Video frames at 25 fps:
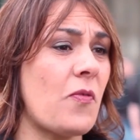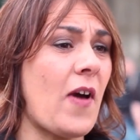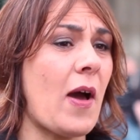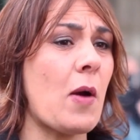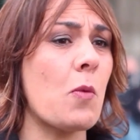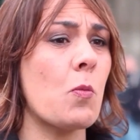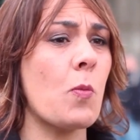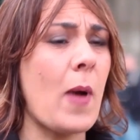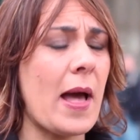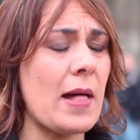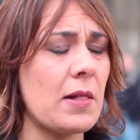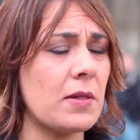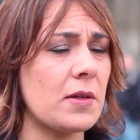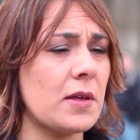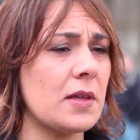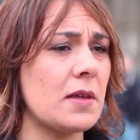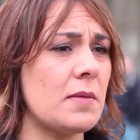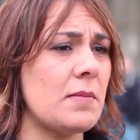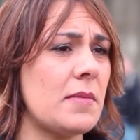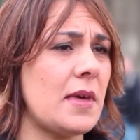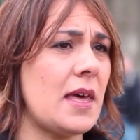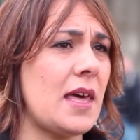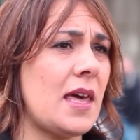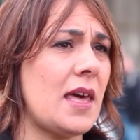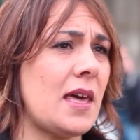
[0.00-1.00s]
found
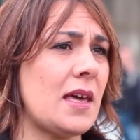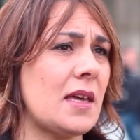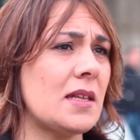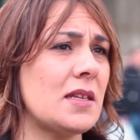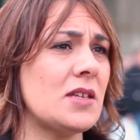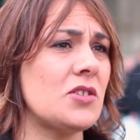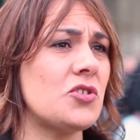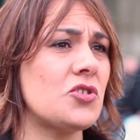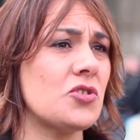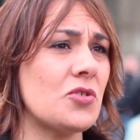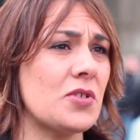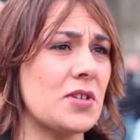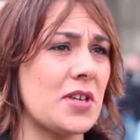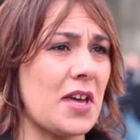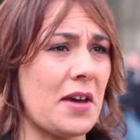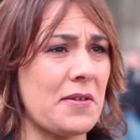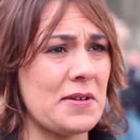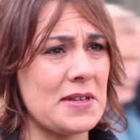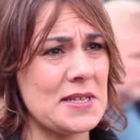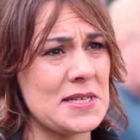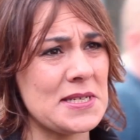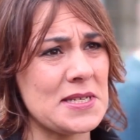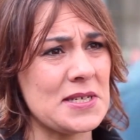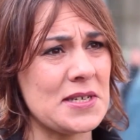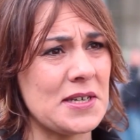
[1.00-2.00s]
welcoming and enjoyed
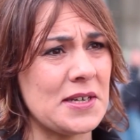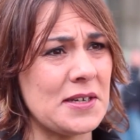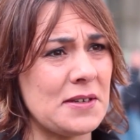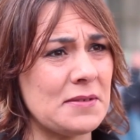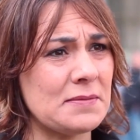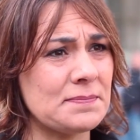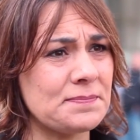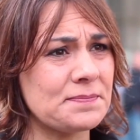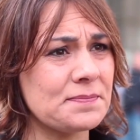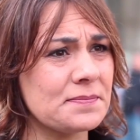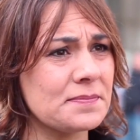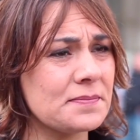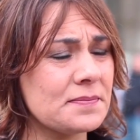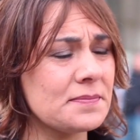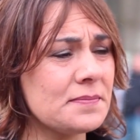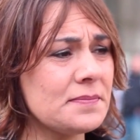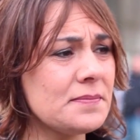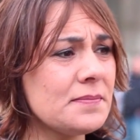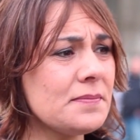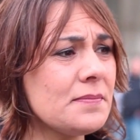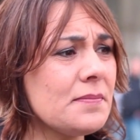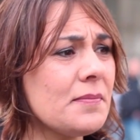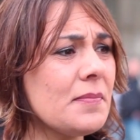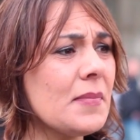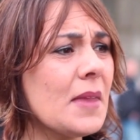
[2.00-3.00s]
going to.
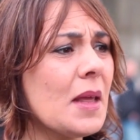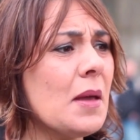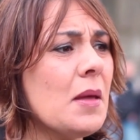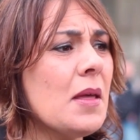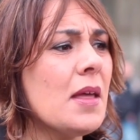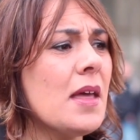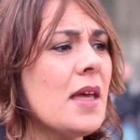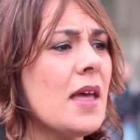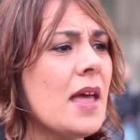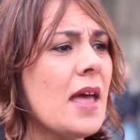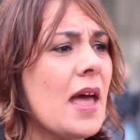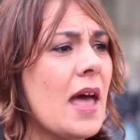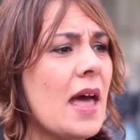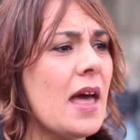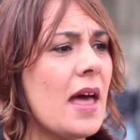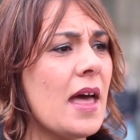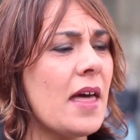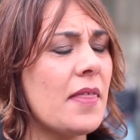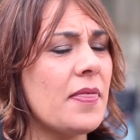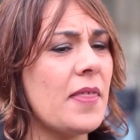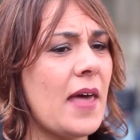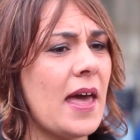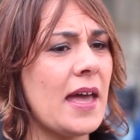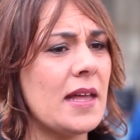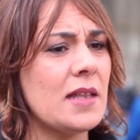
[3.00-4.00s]

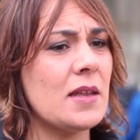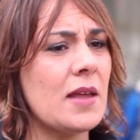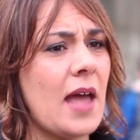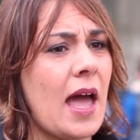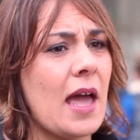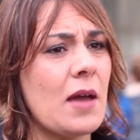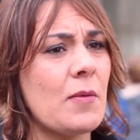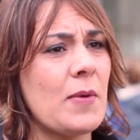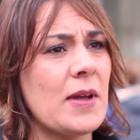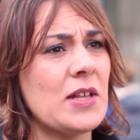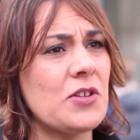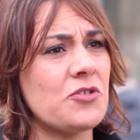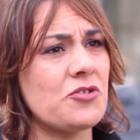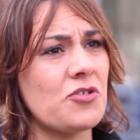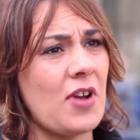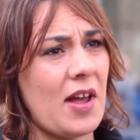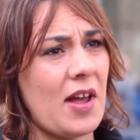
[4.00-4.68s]
Then I went